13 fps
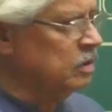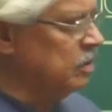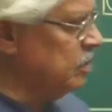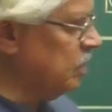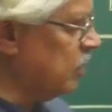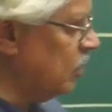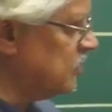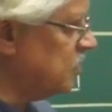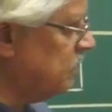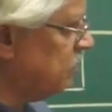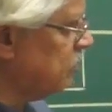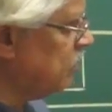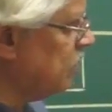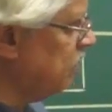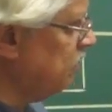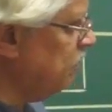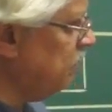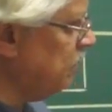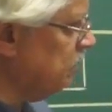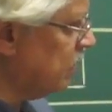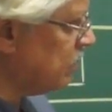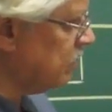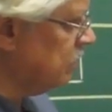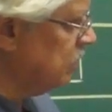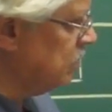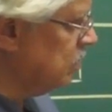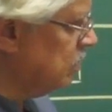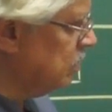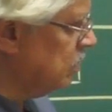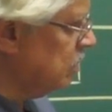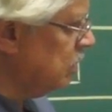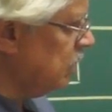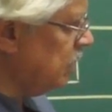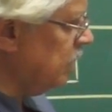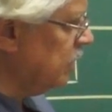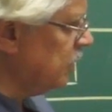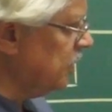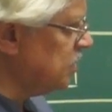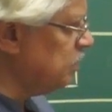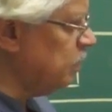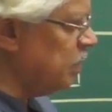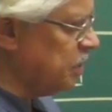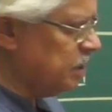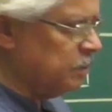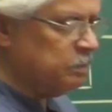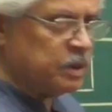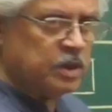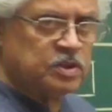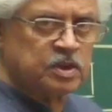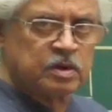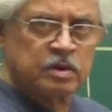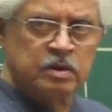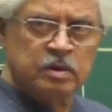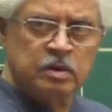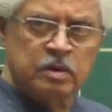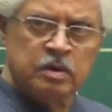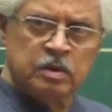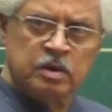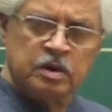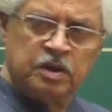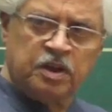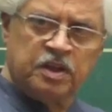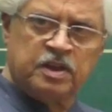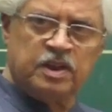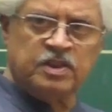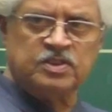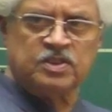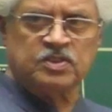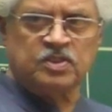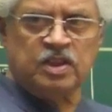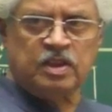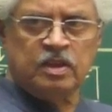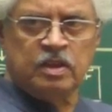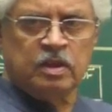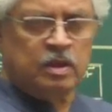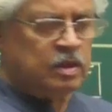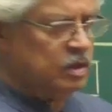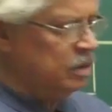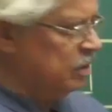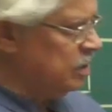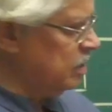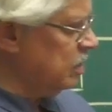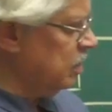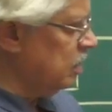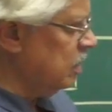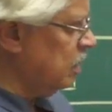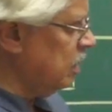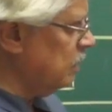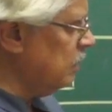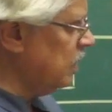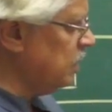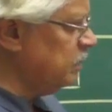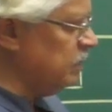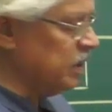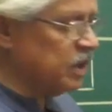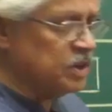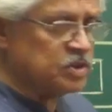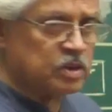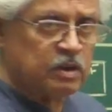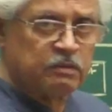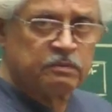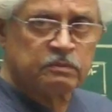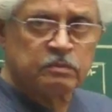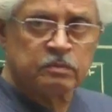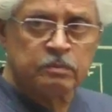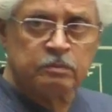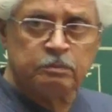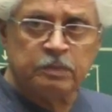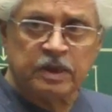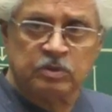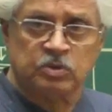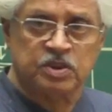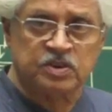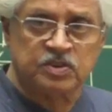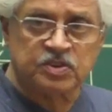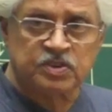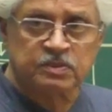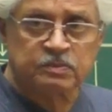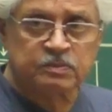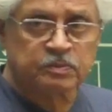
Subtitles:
the cause of fever. Increased body temperature decreases the multiplication of pathogens.